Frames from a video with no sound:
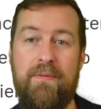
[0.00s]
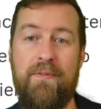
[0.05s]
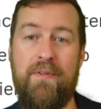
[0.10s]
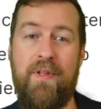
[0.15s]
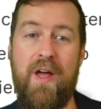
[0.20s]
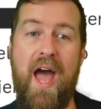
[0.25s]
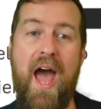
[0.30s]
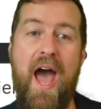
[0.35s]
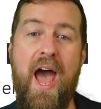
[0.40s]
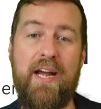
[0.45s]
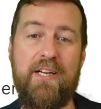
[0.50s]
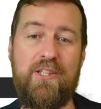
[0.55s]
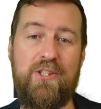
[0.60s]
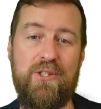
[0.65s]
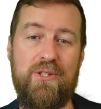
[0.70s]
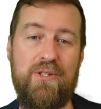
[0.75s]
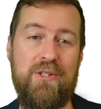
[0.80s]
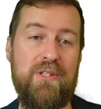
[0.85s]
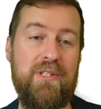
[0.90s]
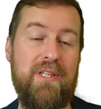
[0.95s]
The
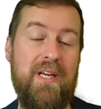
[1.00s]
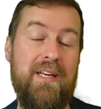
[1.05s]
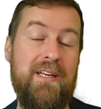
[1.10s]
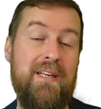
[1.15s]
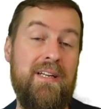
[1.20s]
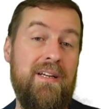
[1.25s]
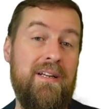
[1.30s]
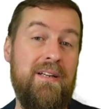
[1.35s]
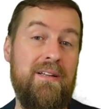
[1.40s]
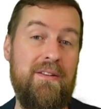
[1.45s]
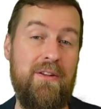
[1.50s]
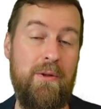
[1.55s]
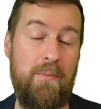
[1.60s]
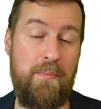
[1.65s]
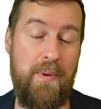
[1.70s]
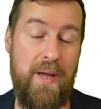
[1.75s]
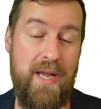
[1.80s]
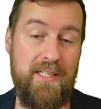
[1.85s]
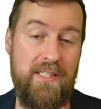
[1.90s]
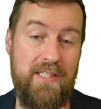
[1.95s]
actors and the
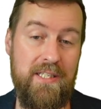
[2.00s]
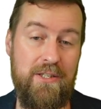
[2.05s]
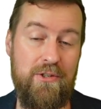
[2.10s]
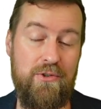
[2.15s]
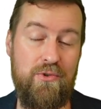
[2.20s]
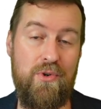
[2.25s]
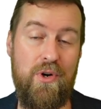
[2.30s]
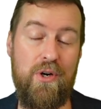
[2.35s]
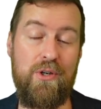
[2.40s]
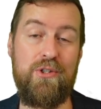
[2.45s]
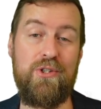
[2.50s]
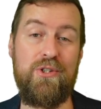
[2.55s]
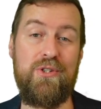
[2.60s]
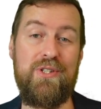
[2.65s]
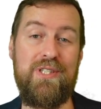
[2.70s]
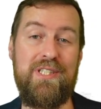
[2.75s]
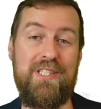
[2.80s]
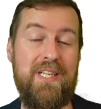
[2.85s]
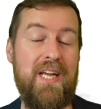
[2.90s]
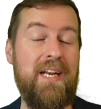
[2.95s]
basic
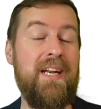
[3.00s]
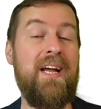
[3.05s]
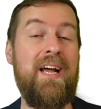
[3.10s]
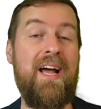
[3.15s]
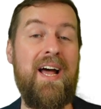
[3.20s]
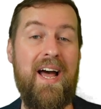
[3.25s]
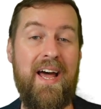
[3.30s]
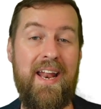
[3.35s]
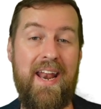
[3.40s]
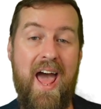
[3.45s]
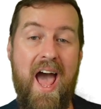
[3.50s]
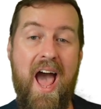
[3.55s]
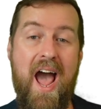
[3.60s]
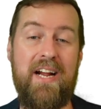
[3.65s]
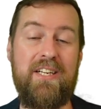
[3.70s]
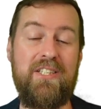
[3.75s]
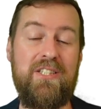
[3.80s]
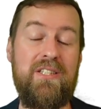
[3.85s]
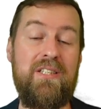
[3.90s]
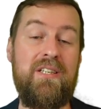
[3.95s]
structure is that an
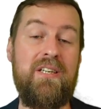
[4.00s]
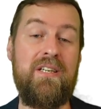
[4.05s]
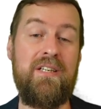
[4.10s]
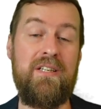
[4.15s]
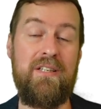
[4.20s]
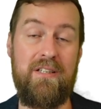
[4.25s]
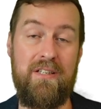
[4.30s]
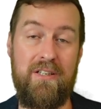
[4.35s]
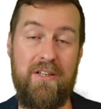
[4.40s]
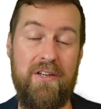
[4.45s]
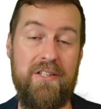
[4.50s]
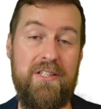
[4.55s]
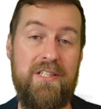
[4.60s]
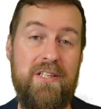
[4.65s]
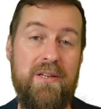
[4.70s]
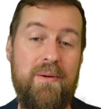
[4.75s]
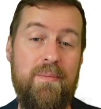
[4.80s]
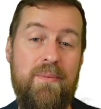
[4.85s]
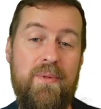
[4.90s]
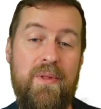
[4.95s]
actor does
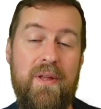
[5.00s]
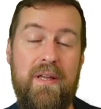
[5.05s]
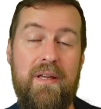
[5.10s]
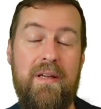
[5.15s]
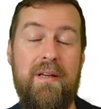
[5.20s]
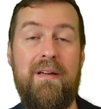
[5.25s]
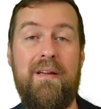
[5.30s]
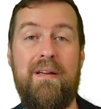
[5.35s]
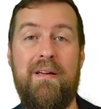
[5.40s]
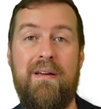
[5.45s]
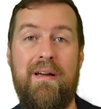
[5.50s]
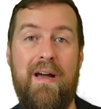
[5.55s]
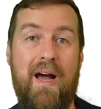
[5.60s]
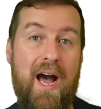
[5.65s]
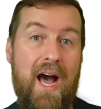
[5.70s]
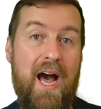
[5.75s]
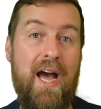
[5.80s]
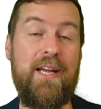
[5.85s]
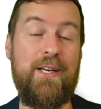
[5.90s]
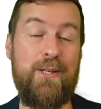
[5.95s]
something.
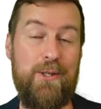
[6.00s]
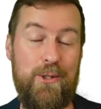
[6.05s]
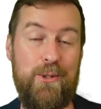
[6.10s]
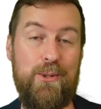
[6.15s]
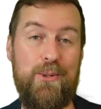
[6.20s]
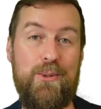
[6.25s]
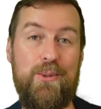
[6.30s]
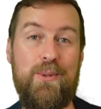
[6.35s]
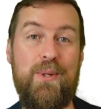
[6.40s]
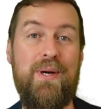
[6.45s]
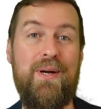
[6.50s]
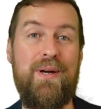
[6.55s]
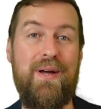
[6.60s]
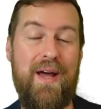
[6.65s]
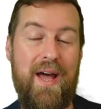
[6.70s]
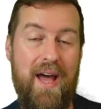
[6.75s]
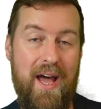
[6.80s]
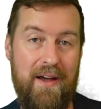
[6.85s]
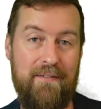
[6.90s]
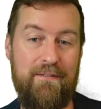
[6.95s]
I do
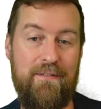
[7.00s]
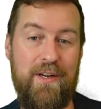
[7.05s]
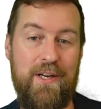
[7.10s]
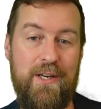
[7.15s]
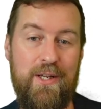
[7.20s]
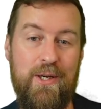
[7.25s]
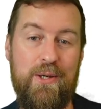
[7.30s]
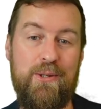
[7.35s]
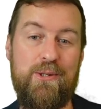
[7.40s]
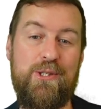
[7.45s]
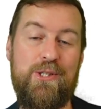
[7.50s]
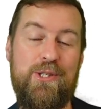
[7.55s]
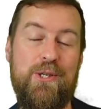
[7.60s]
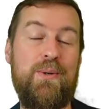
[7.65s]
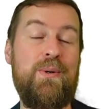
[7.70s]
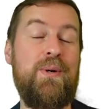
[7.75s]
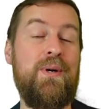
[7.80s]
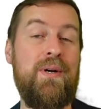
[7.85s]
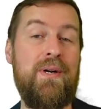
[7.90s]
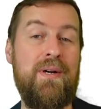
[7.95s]
a video,
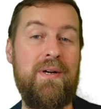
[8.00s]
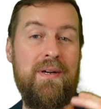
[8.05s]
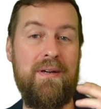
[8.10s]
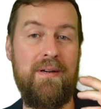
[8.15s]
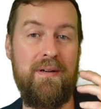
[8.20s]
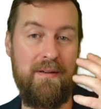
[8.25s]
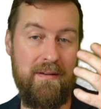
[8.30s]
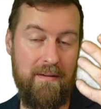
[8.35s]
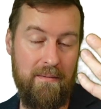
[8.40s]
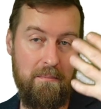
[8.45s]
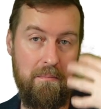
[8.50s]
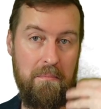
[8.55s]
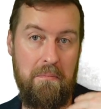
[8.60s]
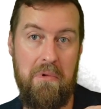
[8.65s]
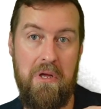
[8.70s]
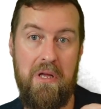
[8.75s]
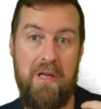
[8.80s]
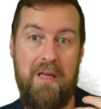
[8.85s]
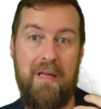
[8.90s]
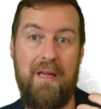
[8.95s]
so
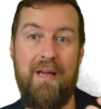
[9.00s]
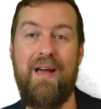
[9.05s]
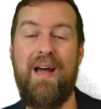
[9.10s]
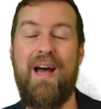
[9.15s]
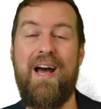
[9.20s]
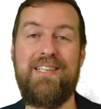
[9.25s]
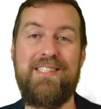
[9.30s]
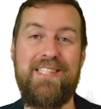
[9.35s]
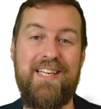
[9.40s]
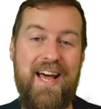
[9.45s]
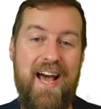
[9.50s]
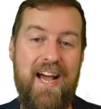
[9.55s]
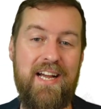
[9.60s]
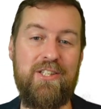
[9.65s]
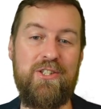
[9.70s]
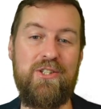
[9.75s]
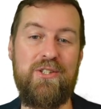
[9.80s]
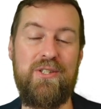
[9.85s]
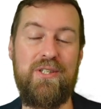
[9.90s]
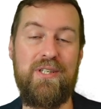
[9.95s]
me as an
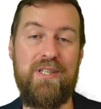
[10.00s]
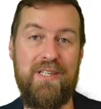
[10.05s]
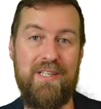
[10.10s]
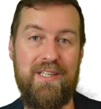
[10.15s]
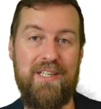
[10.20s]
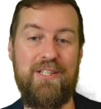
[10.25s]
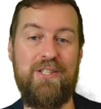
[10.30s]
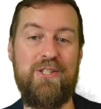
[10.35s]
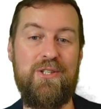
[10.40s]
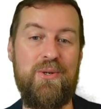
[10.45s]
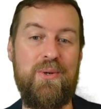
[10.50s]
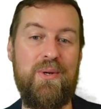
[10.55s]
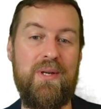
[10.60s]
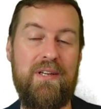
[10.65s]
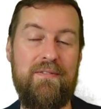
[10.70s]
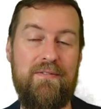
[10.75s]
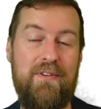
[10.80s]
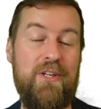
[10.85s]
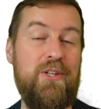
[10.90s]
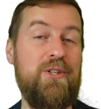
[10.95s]
actor is
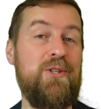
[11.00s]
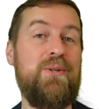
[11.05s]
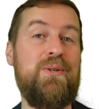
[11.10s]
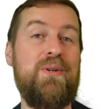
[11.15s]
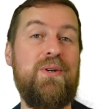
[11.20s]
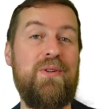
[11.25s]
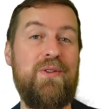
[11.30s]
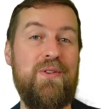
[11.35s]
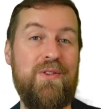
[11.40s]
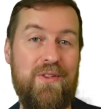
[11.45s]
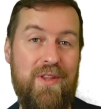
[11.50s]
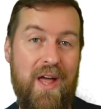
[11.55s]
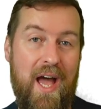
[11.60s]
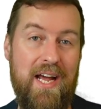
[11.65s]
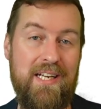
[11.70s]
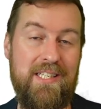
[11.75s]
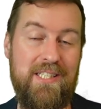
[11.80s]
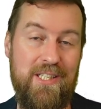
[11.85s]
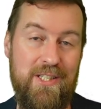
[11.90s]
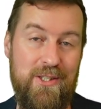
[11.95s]
doing a video.
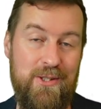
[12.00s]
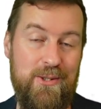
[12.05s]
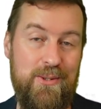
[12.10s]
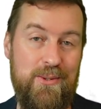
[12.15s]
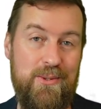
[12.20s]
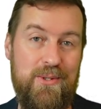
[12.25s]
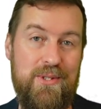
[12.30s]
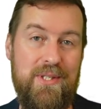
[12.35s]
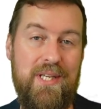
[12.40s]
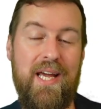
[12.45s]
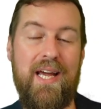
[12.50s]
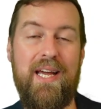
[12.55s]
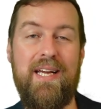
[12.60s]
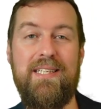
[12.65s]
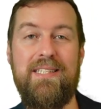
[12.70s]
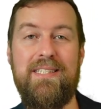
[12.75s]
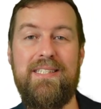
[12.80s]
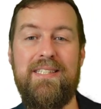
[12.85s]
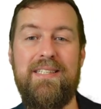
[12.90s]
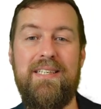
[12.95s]
That's a use
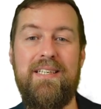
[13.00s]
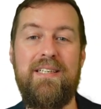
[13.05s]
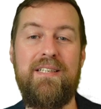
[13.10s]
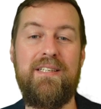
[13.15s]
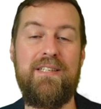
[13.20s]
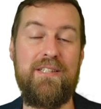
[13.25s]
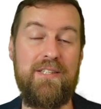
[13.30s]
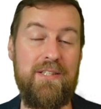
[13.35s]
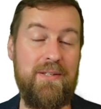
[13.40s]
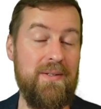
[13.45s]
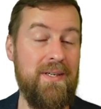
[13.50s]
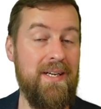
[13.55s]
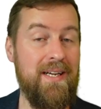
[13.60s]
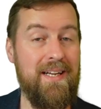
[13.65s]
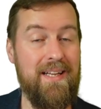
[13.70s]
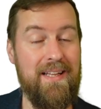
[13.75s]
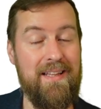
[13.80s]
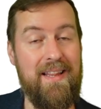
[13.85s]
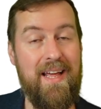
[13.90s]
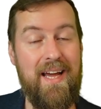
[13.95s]
case. So
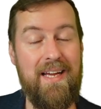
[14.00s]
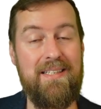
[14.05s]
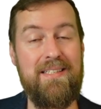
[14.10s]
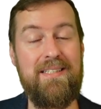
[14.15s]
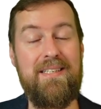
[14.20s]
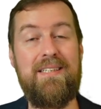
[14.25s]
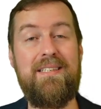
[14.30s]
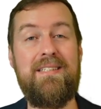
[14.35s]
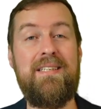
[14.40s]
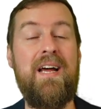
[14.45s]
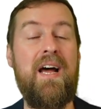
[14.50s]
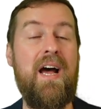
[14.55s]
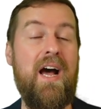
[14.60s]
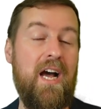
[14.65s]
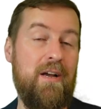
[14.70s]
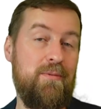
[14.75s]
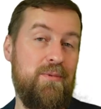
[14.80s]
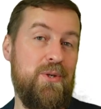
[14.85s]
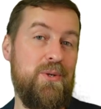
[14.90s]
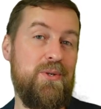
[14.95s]
in that sense,
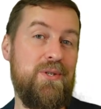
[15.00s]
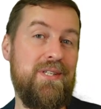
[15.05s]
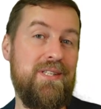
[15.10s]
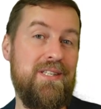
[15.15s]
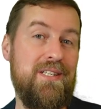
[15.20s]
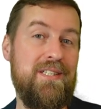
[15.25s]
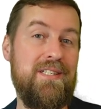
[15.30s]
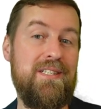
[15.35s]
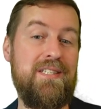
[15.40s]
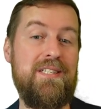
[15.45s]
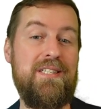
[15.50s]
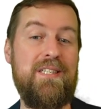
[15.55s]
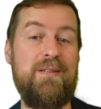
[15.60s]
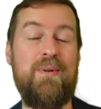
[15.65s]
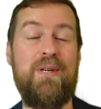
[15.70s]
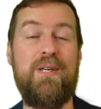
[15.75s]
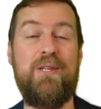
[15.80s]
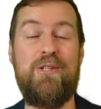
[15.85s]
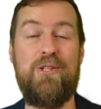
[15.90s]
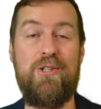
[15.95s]
I'm using this
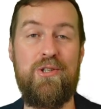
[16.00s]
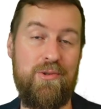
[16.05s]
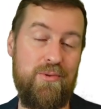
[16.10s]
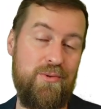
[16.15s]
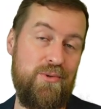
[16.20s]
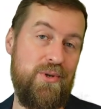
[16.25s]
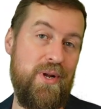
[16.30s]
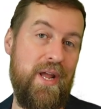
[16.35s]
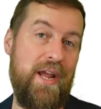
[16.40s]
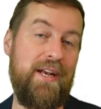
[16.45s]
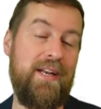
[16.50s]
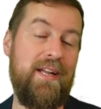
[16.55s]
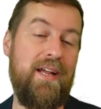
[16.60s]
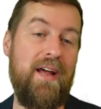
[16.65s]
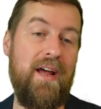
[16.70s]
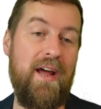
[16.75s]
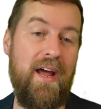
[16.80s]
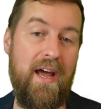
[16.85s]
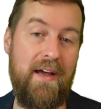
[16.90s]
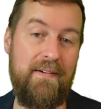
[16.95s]
system to create
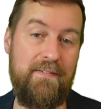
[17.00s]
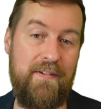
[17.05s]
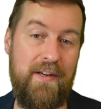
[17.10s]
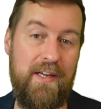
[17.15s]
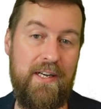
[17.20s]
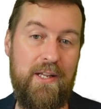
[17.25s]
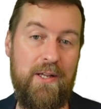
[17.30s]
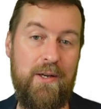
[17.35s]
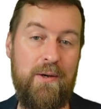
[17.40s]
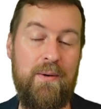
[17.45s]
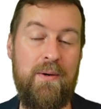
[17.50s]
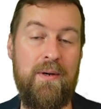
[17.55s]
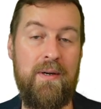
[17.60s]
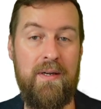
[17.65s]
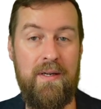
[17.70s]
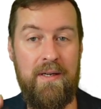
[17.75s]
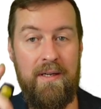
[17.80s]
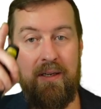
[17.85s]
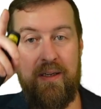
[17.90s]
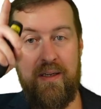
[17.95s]
a video.
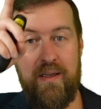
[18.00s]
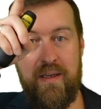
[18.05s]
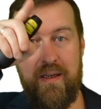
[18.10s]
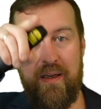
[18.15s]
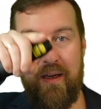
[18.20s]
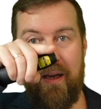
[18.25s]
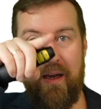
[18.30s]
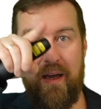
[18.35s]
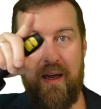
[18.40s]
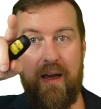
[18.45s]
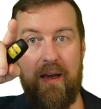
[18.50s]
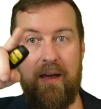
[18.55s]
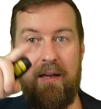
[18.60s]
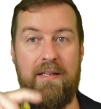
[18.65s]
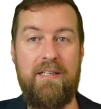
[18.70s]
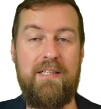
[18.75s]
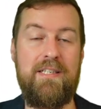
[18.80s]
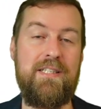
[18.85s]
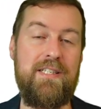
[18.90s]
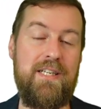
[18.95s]
A
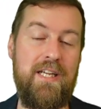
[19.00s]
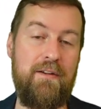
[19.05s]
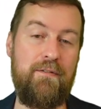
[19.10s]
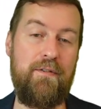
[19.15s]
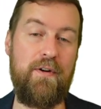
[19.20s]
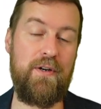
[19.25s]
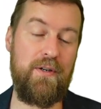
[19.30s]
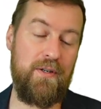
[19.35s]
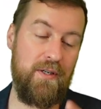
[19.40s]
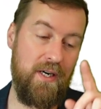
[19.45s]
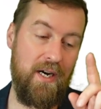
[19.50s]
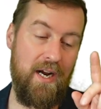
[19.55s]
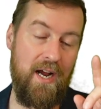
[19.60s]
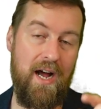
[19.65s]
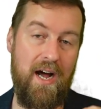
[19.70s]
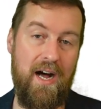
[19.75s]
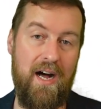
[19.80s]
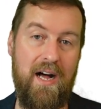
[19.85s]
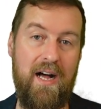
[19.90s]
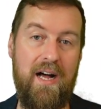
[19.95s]
stick figure,
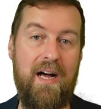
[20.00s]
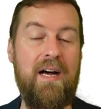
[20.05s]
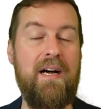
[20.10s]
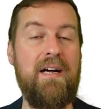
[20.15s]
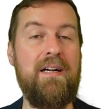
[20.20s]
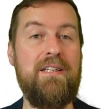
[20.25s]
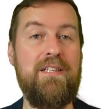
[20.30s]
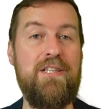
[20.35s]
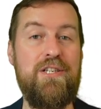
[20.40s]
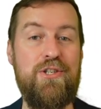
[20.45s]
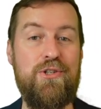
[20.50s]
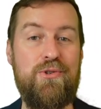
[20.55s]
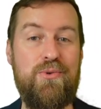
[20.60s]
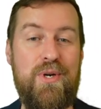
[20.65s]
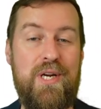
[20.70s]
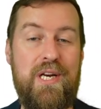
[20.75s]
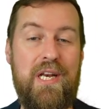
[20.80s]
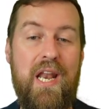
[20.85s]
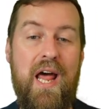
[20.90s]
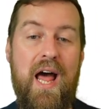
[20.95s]
a
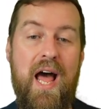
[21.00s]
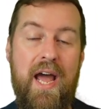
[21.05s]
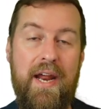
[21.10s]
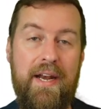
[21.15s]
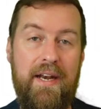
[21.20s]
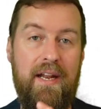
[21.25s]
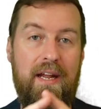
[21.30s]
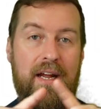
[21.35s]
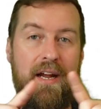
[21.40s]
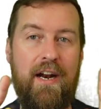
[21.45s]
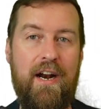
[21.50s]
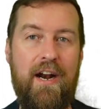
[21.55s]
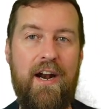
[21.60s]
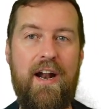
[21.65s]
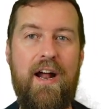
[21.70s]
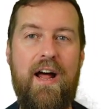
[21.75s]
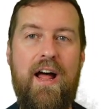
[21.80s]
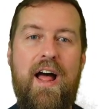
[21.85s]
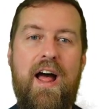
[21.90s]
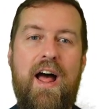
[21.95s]
straight line,
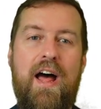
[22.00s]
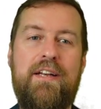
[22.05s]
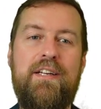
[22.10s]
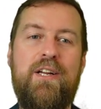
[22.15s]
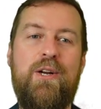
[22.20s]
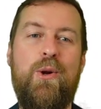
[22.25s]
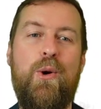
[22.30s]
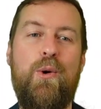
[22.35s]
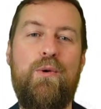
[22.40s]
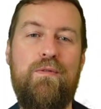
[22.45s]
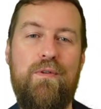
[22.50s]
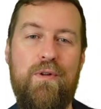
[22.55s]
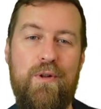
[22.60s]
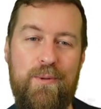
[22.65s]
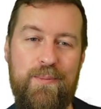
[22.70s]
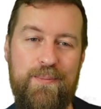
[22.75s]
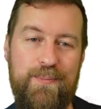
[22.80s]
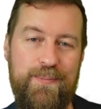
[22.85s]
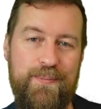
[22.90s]
and an oval.